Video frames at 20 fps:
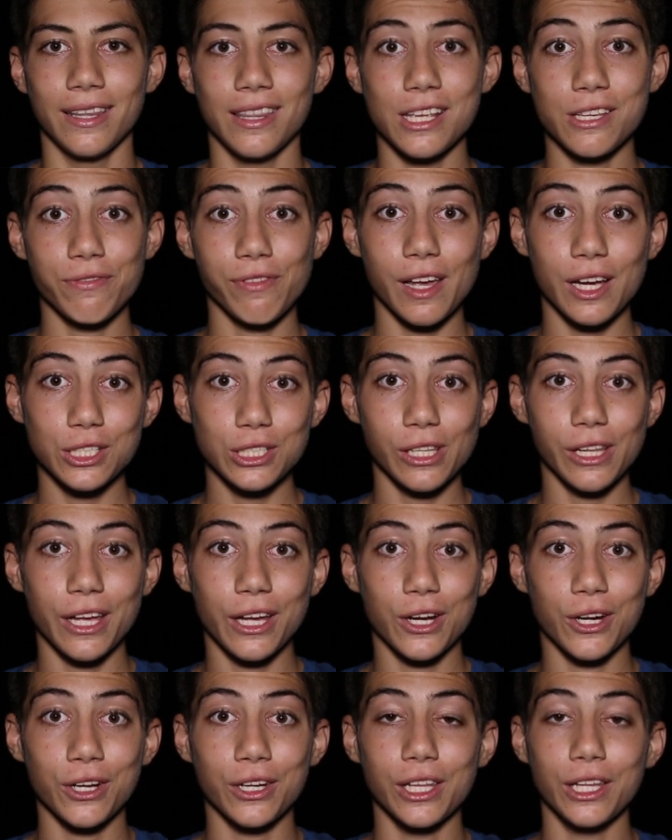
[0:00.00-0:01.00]
This
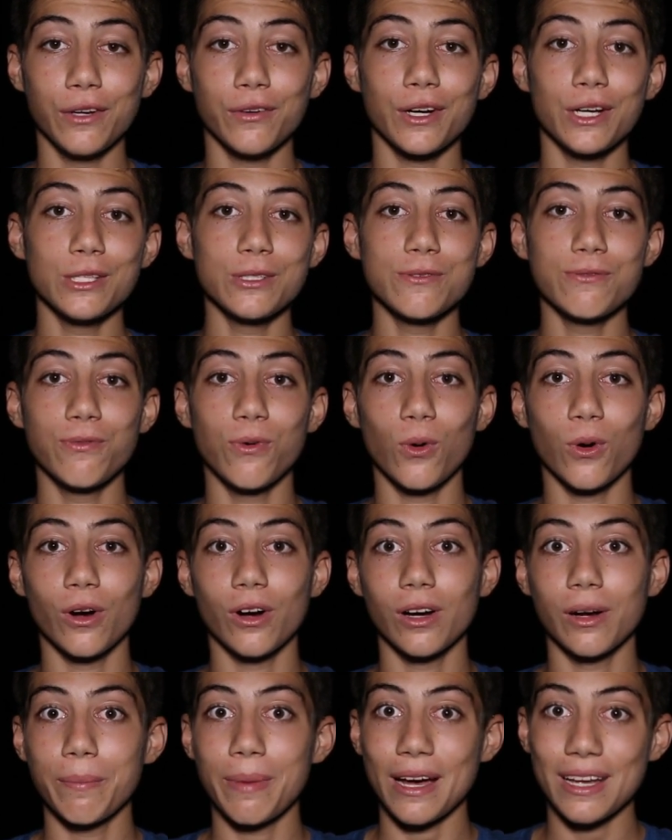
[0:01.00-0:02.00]
flashlight currently runs
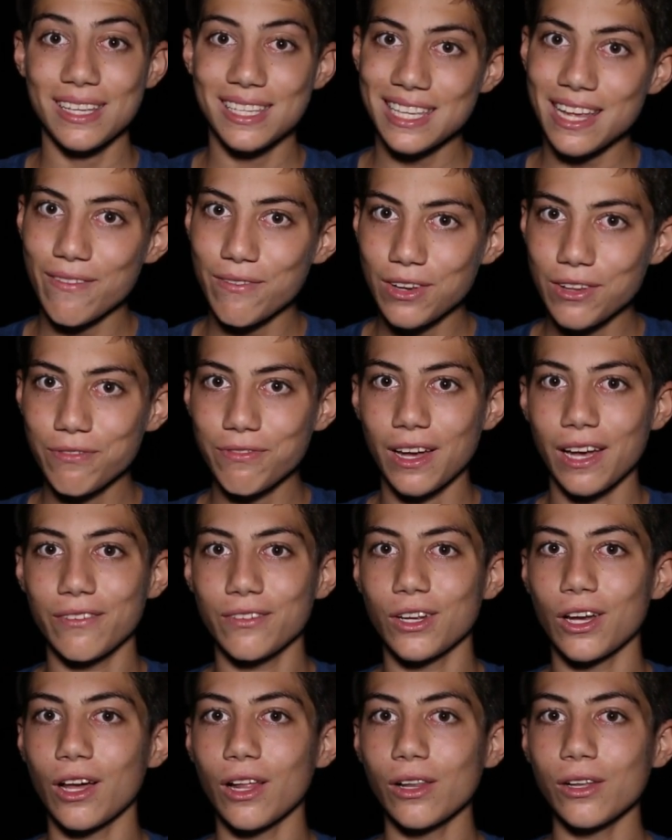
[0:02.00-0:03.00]
for about
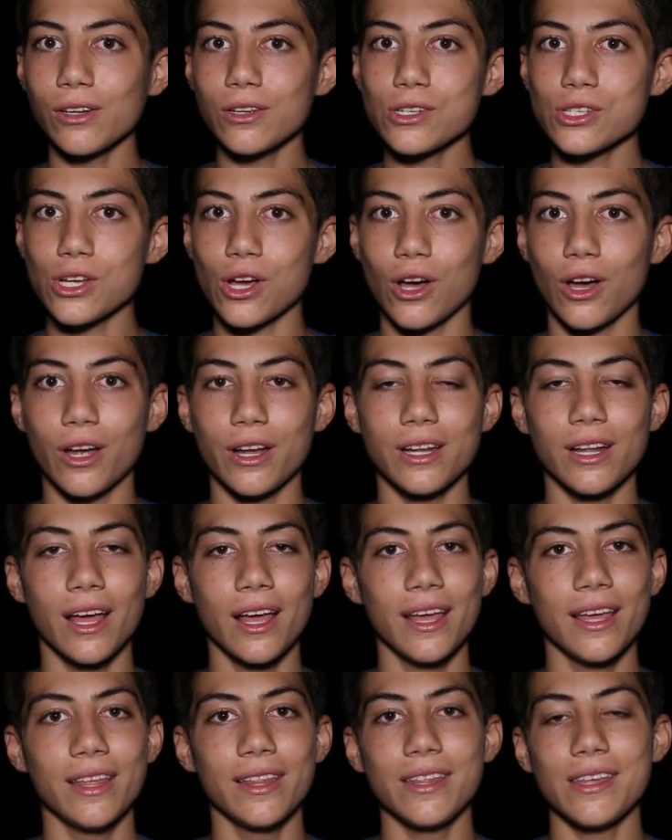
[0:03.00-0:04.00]
$75 on
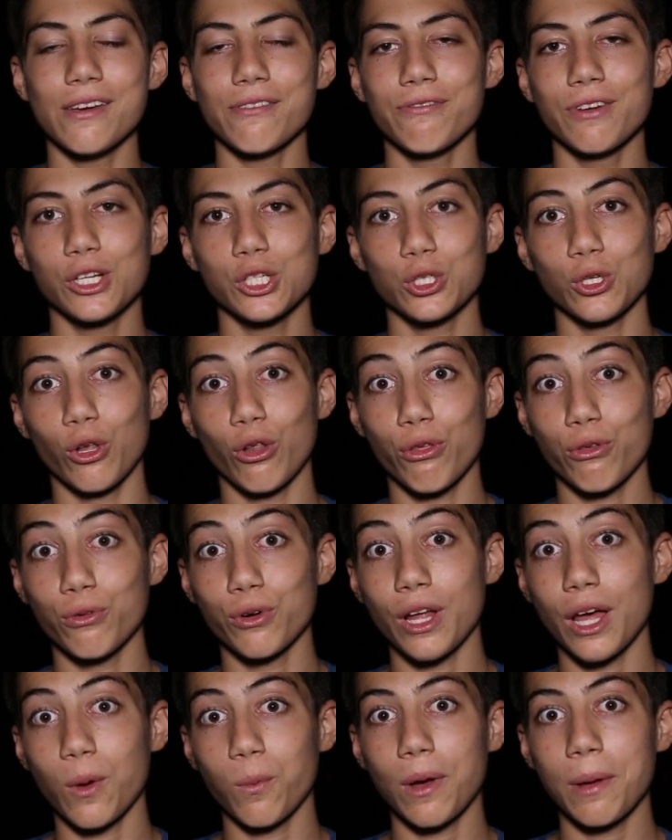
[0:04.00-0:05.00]
the official
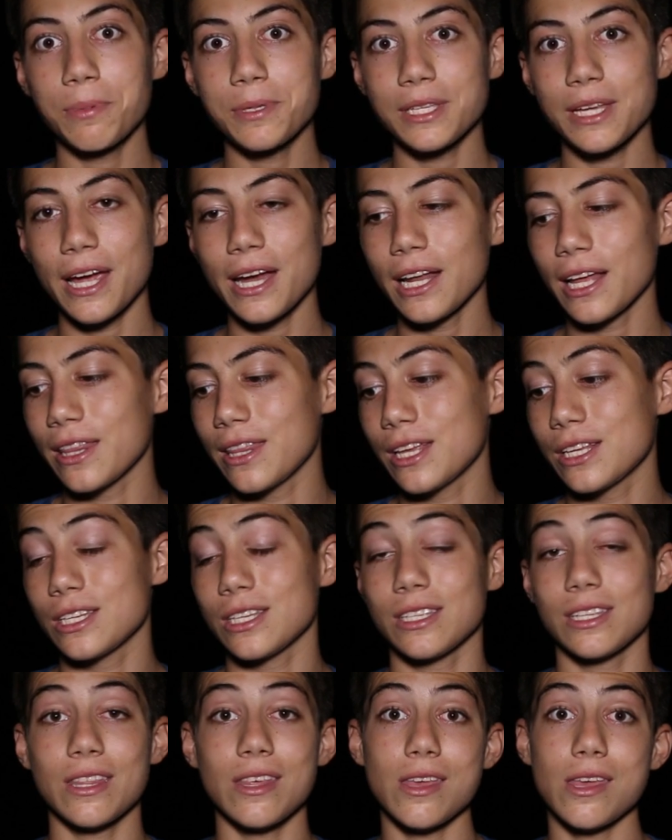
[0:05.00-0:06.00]
Thrunite website, and this
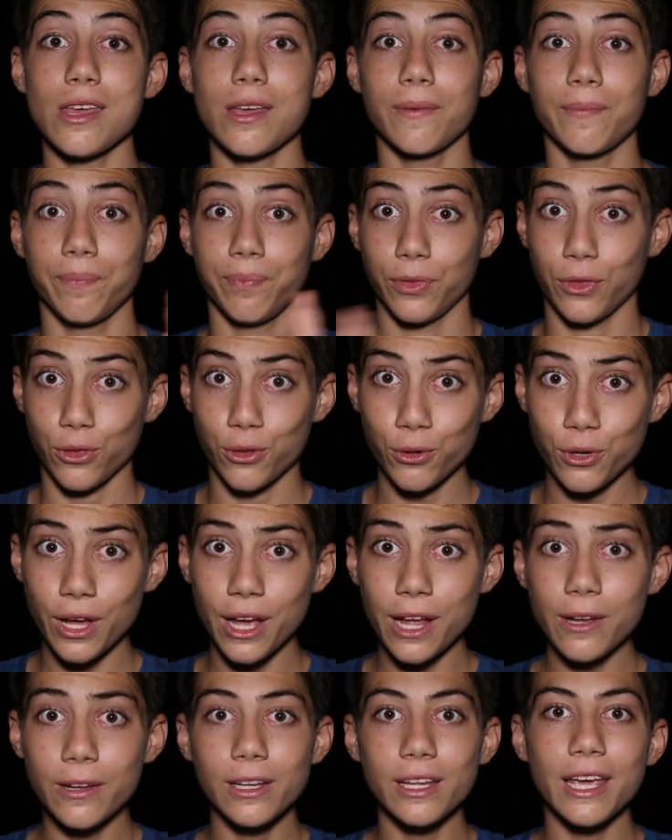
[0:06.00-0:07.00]
is the
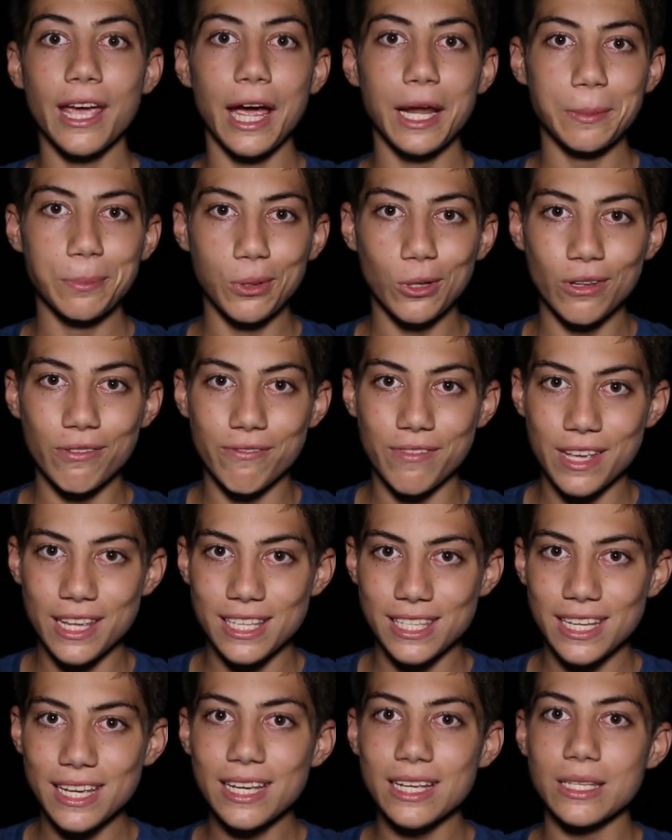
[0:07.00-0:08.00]
Thrunite Catapult
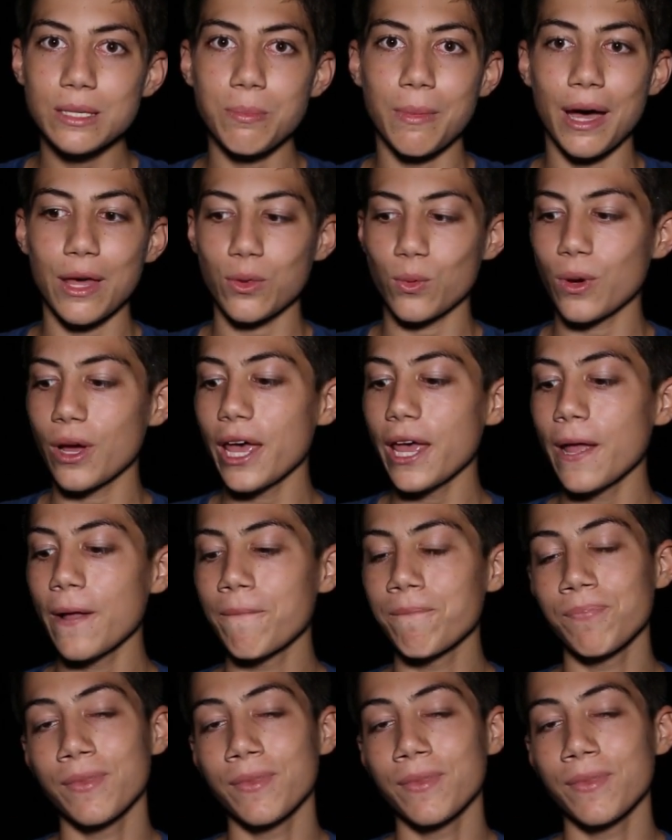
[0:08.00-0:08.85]
V6, by the way.